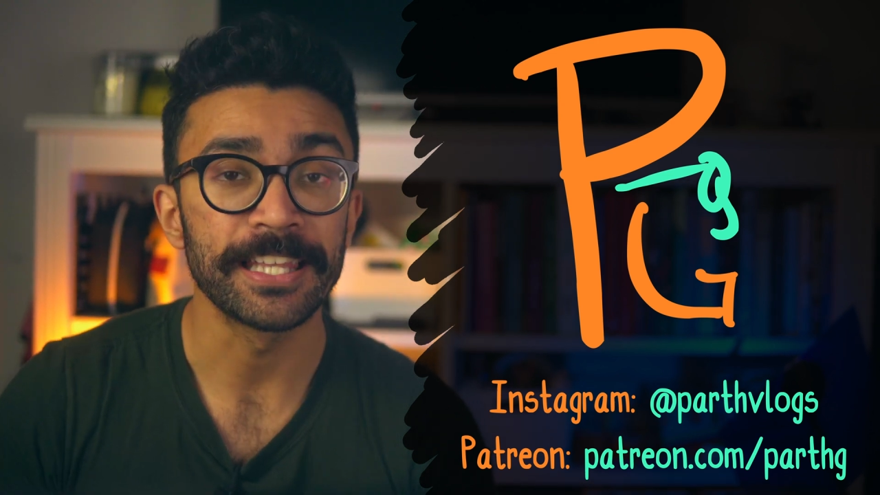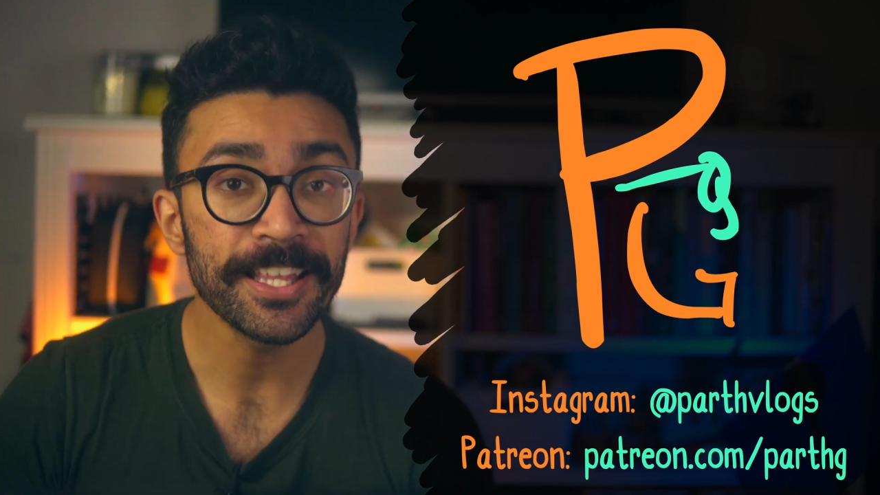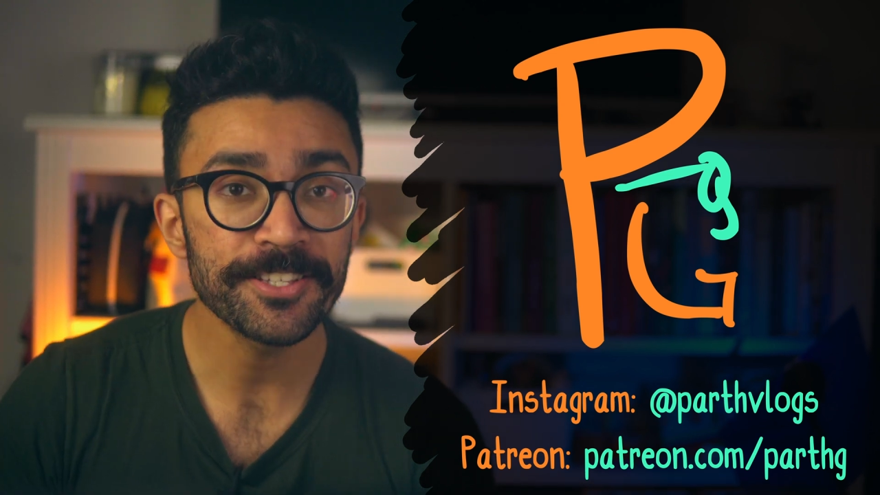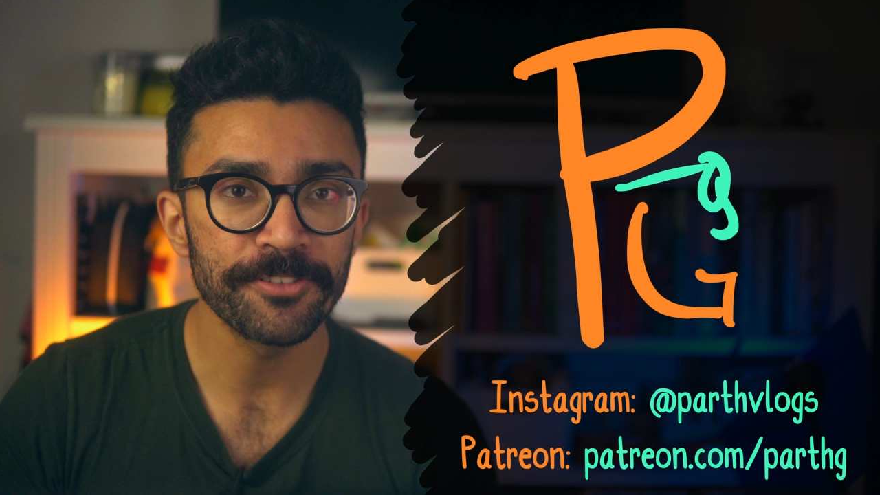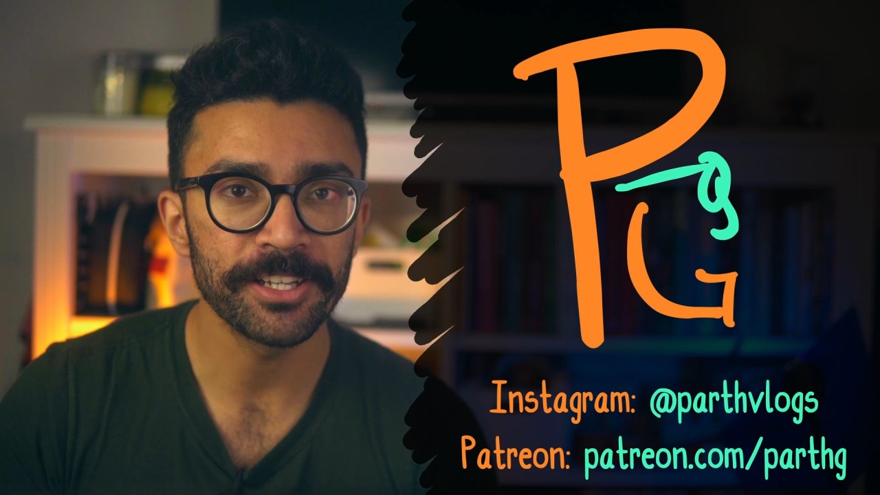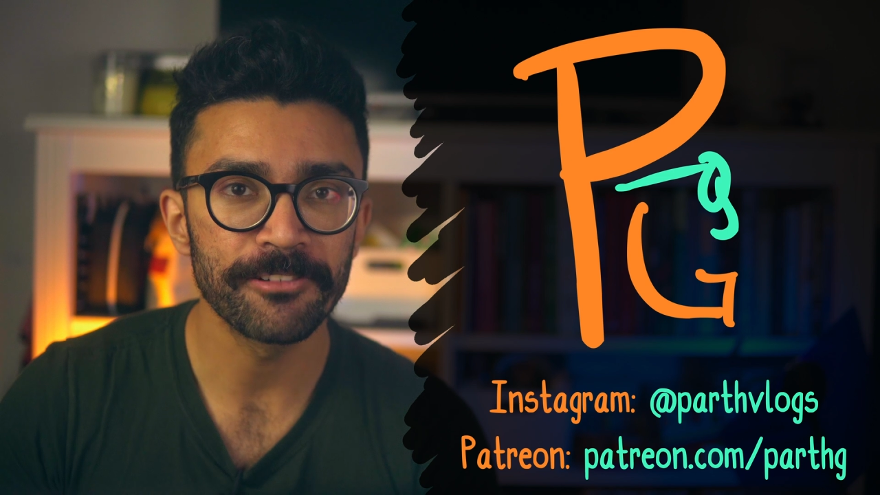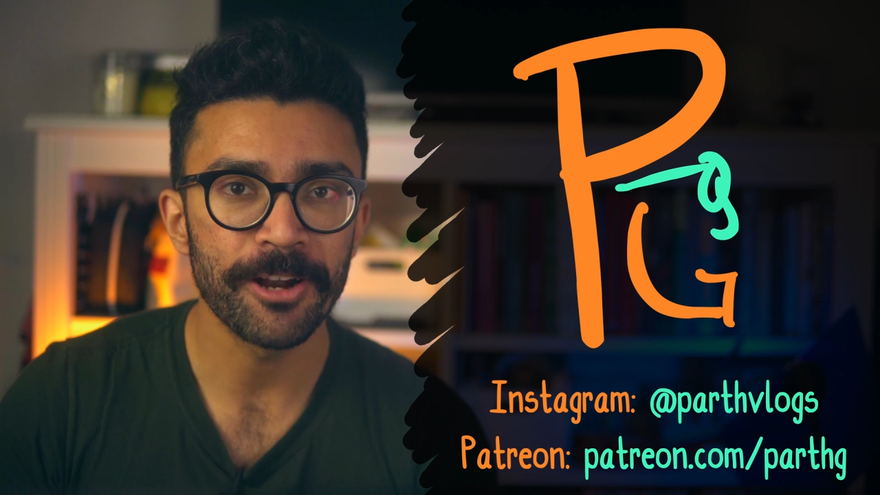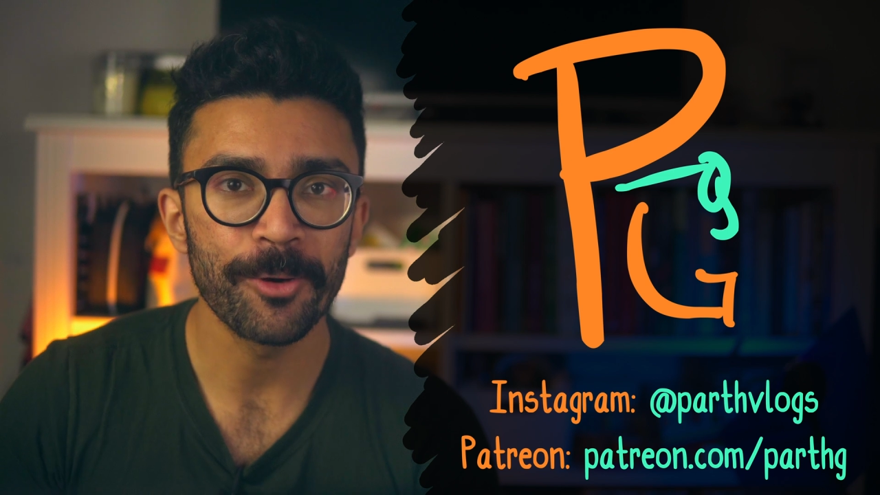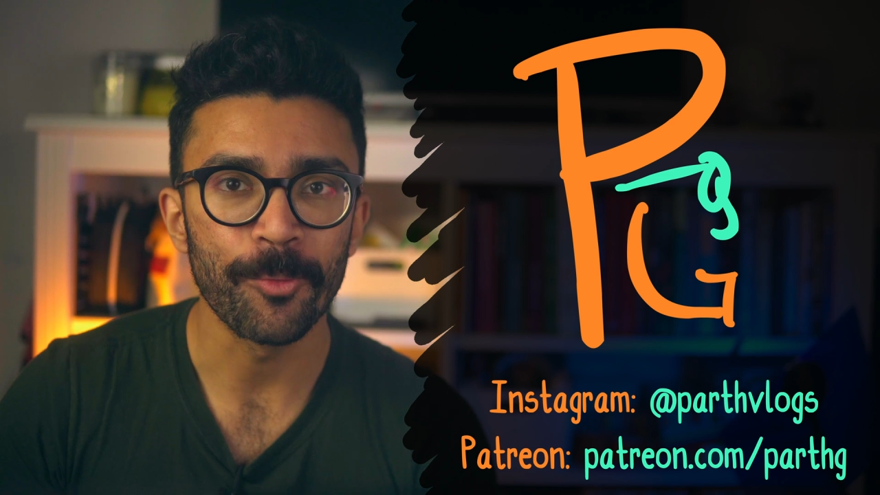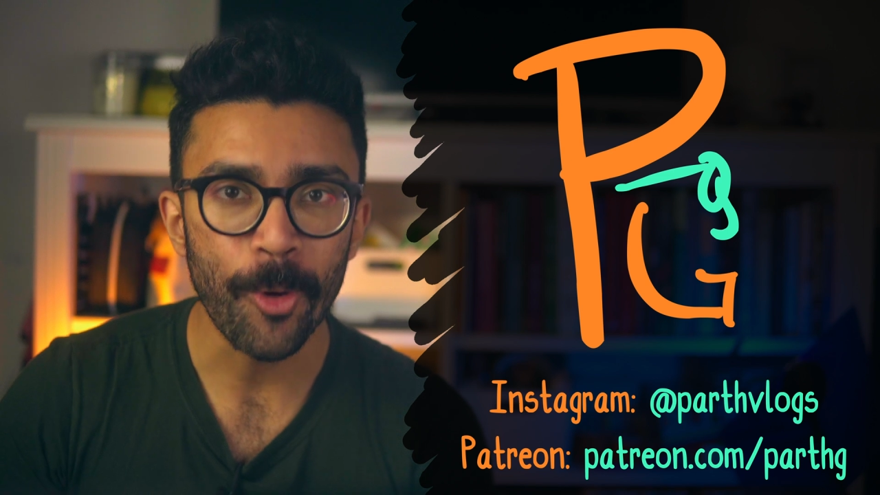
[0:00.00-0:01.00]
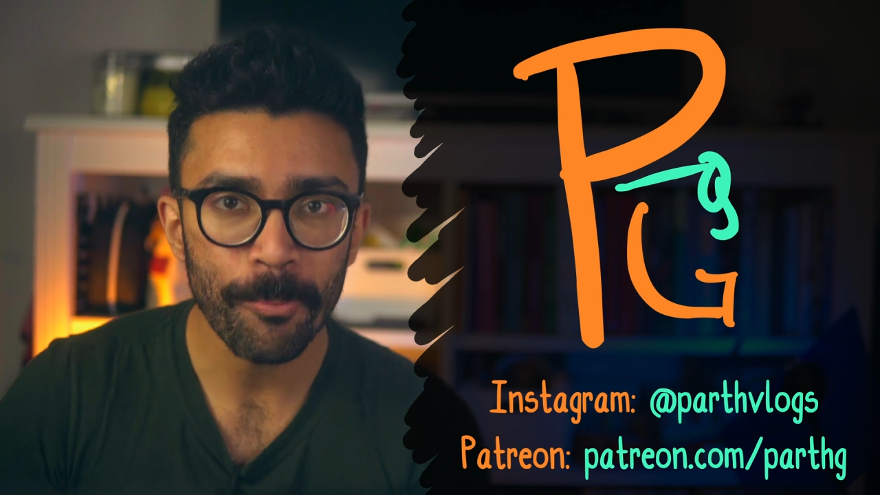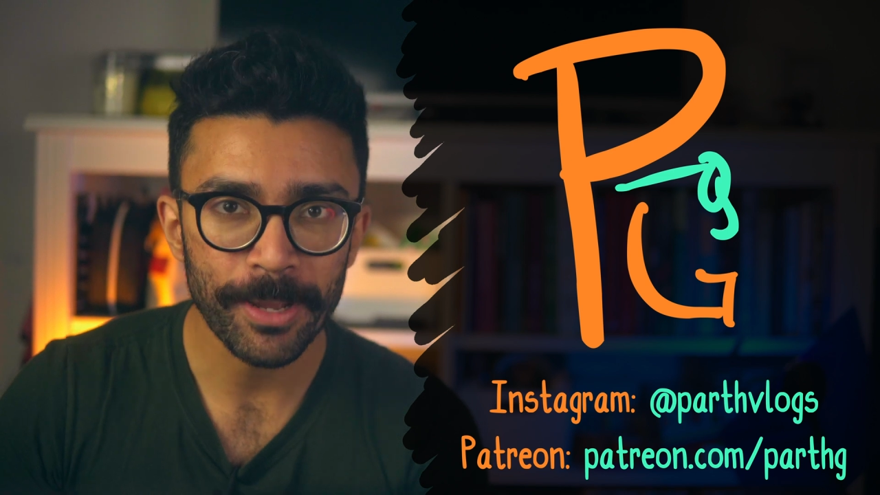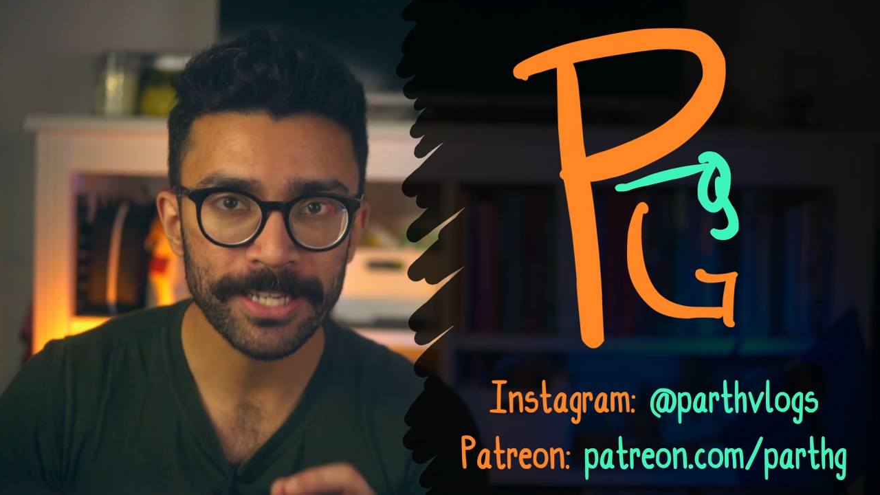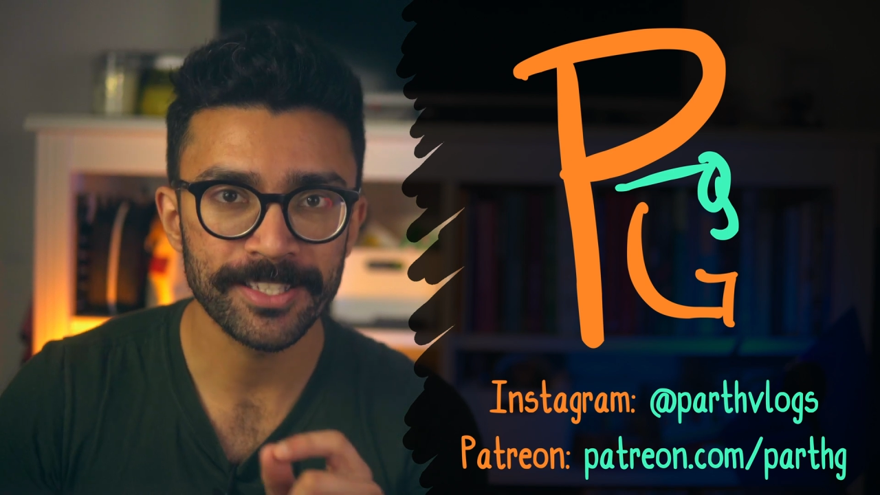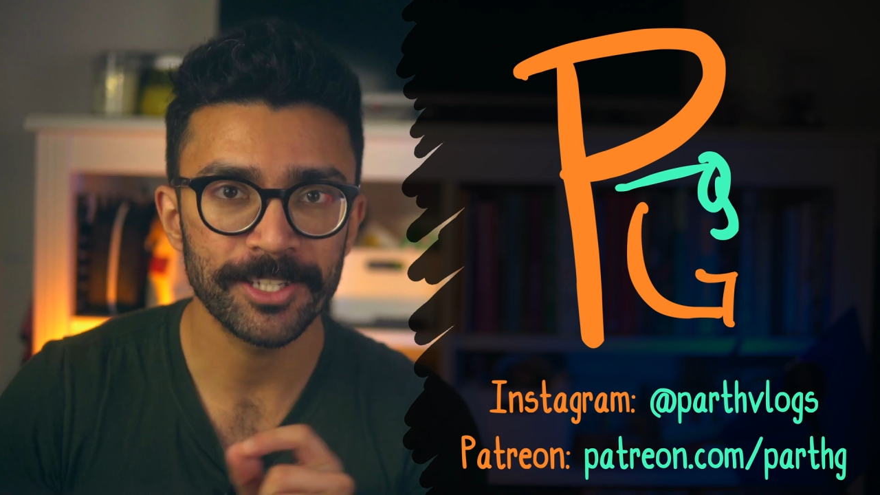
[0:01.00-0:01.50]
let's figure out what
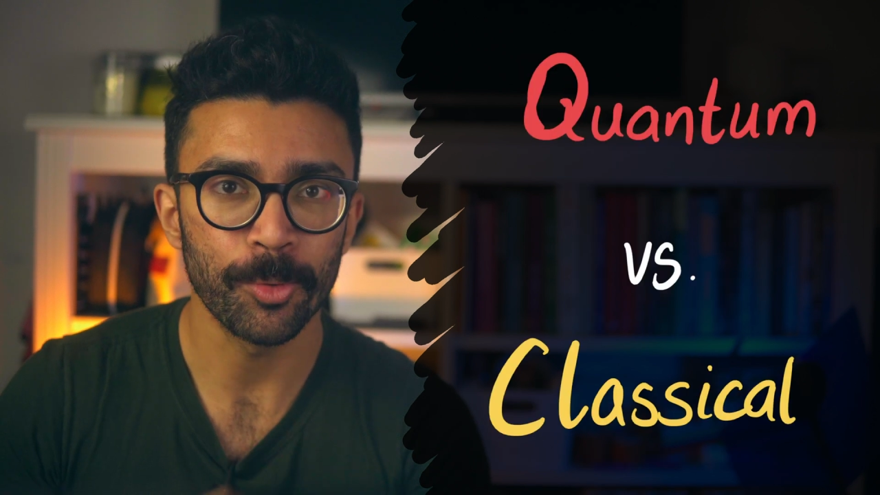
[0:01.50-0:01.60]
makes a